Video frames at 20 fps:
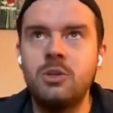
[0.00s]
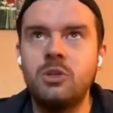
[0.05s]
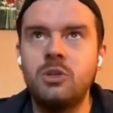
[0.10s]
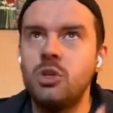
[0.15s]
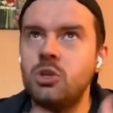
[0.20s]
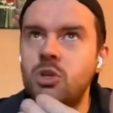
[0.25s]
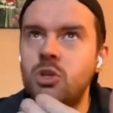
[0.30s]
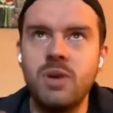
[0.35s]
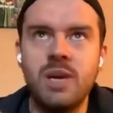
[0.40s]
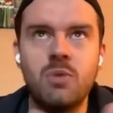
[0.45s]

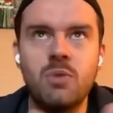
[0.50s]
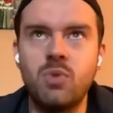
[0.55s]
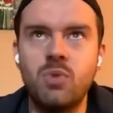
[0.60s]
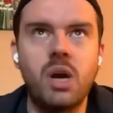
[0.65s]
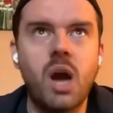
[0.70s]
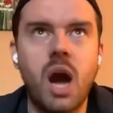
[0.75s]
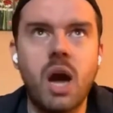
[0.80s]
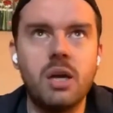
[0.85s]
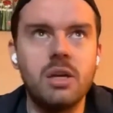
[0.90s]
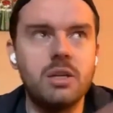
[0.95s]
So you're doing it
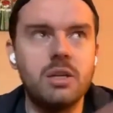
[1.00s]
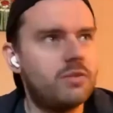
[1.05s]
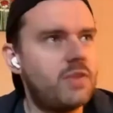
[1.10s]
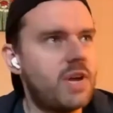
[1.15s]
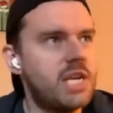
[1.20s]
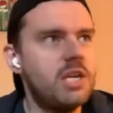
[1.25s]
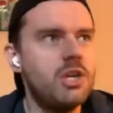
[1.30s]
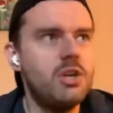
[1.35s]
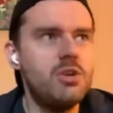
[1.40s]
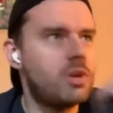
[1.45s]
regardless
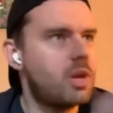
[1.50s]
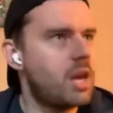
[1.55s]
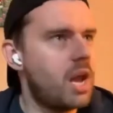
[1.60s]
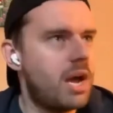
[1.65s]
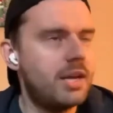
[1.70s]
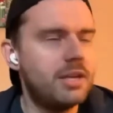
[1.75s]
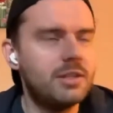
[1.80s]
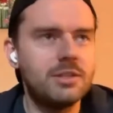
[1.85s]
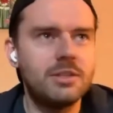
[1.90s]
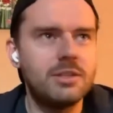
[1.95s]
of any new
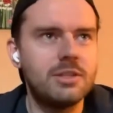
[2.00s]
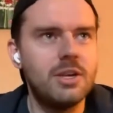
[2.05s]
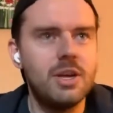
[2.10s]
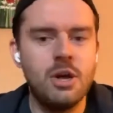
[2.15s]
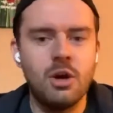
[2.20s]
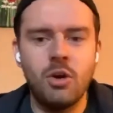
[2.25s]
clients